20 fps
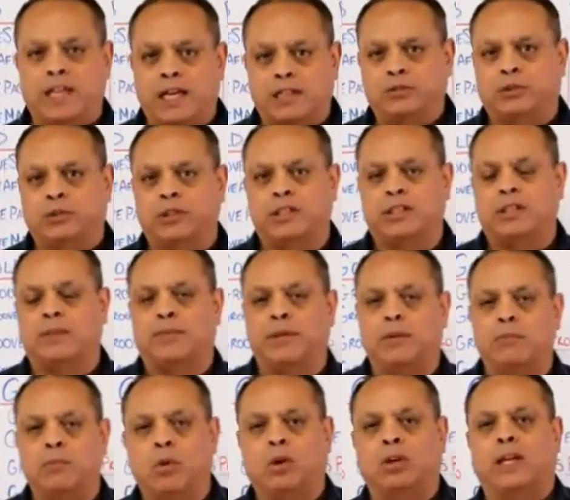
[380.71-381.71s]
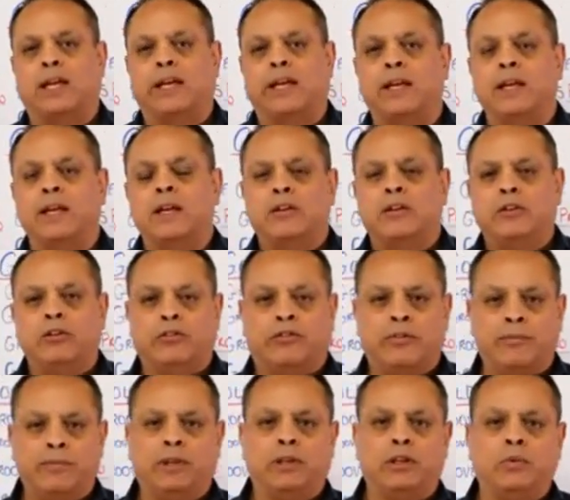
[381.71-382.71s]
It's actually something more like you're
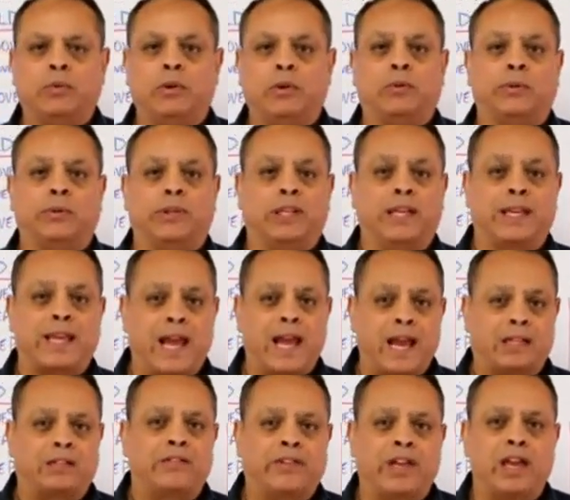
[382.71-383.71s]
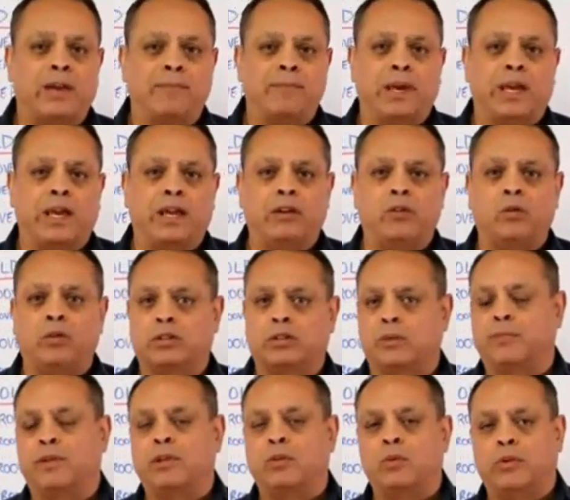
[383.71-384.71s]
familiar with like ActiveCampaign or
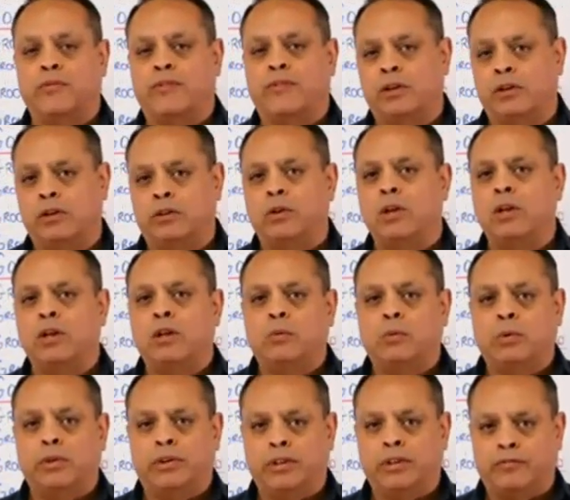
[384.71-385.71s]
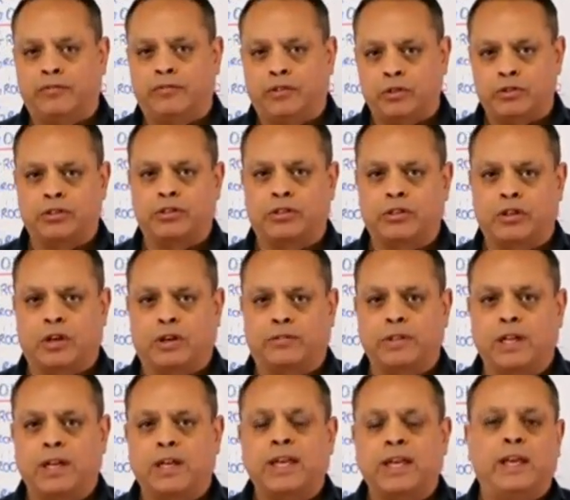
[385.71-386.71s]
something you would have heard with Infusionsoft.